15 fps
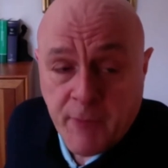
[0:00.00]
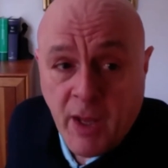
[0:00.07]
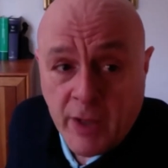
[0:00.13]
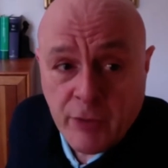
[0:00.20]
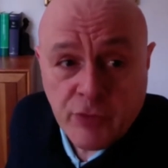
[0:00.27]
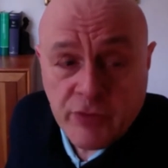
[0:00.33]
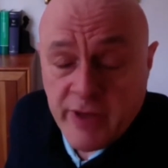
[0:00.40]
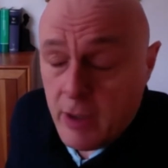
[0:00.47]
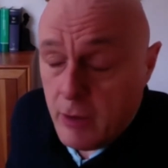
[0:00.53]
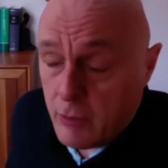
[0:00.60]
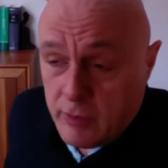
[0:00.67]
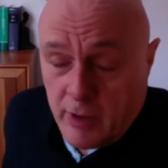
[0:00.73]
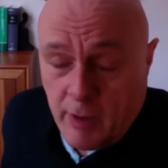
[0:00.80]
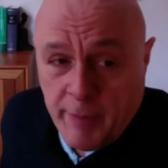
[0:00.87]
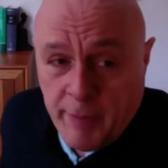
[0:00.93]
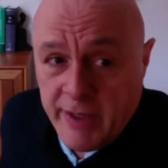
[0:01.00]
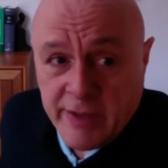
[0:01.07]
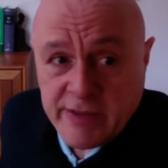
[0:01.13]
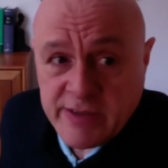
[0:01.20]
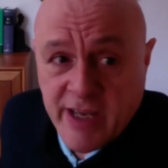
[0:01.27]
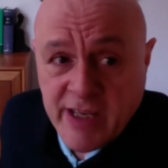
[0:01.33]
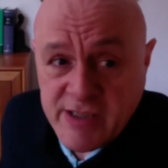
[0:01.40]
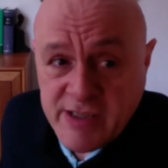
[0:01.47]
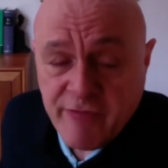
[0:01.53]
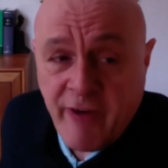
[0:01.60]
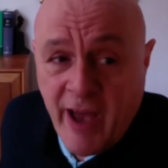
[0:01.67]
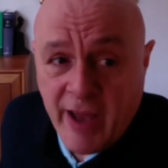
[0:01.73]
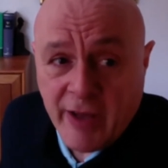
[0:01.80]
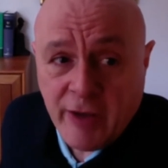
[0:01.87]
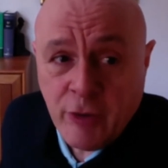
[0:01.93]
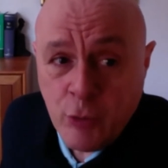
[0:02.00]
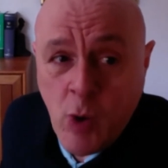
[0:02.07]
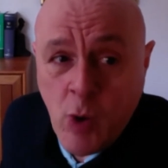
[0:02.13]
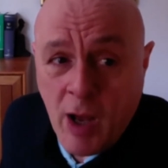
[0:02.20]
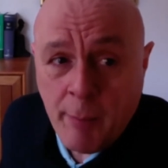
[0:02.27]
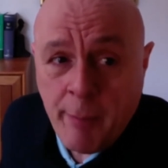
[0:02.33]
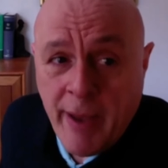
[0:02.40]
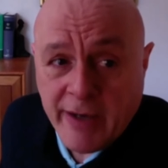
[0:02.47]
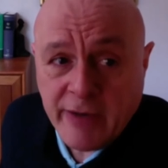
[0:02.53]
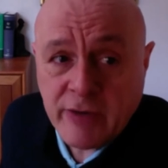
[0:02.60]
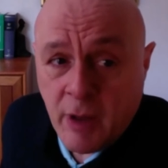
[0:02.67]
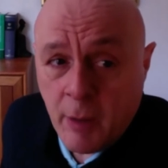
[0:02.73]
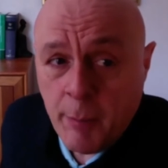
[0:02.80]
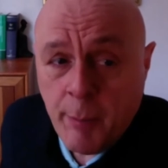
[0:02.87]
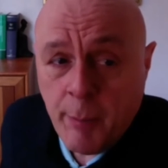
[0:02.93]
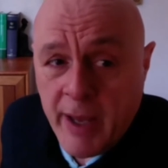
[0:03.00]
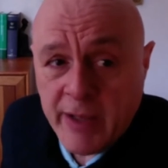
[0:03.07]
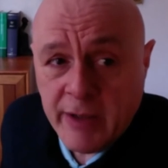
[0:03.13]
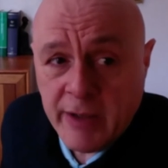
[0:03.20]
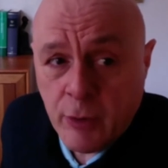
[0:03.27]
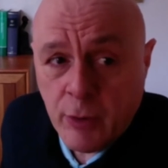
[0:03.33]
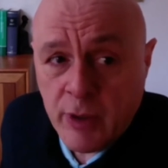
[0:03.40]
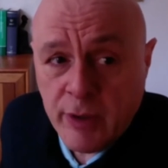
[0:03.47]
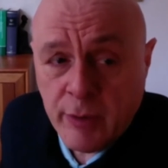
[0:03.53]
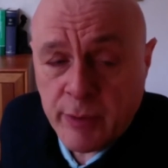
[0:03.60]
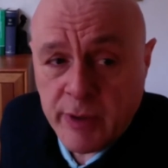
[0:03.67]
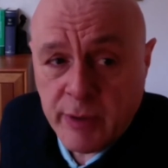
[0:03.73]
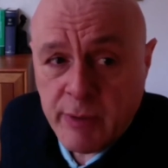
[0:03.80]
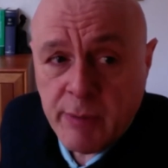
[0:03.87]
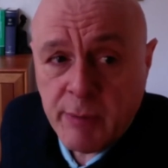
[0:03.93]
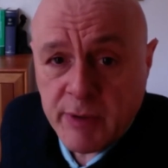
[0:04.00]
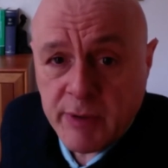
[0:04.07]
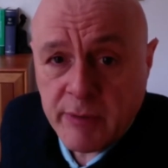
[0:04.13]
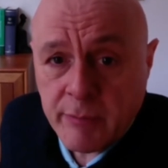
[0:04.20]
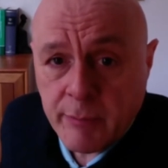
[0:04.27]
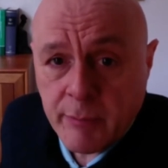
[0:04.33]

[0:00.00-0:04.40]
And to say, look, I mean, it's fine. You are backed up by the earlier agreement.